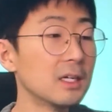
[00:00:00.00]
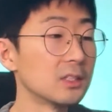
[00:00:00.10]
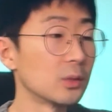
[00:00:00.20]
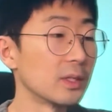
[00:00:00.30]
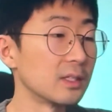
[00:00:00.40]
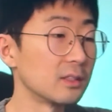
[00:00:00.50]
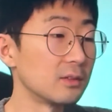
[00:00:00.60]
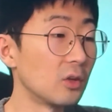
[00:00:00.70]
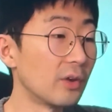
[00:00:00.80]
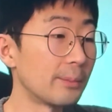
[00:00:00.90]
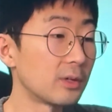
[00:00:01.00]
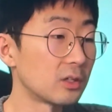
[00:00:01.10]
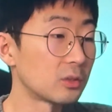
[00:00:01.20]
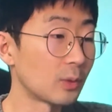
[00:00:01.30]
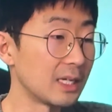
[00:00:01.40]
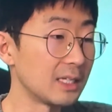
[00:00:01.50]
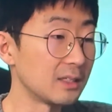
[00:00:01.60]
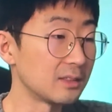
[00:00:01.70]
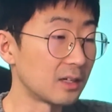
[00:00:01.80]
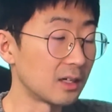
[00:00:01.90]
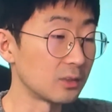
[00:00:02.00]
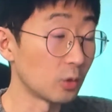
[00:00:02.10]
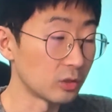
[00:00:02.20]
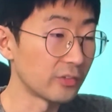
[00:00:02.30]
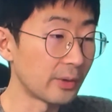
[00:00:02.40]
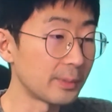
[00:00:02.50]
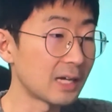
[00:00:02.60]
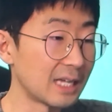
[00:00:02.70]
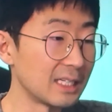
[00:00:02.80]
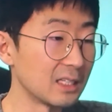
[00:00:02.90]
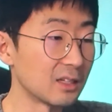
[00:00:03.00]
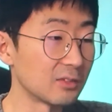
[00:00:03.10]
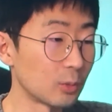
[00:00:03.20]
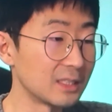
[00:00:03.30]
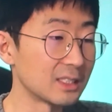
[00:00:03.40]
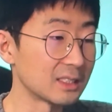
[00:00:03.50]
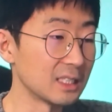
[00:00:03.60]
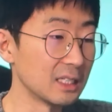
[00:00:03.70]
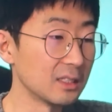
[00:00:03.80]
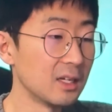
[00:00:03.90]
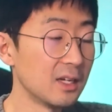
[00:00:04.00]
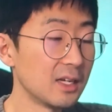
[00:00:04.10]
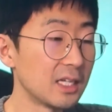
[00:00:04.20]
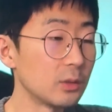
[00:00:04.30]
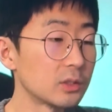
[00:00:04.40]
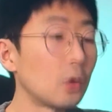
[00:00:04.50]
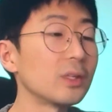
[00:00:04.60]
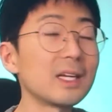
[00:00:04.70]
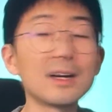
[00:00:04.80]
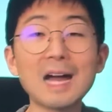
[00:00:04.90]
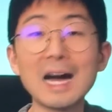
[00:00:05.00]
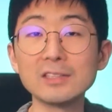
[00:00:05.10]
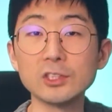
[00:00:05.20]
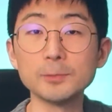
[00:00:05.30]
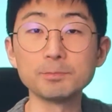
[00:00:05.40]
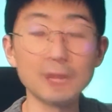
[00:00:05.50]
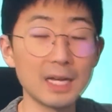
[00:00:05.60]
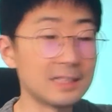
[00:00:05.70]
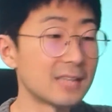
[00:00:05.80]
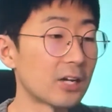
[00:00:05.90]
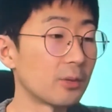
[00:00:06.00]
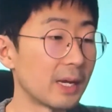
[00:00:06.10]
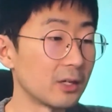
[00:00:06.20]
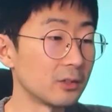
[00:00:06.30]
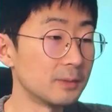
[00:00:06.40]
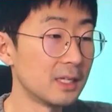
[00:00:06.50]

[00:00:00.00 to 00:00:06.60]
So in November 20, uh, no, November 19th of 2016, he was holding a concert in Sacramento.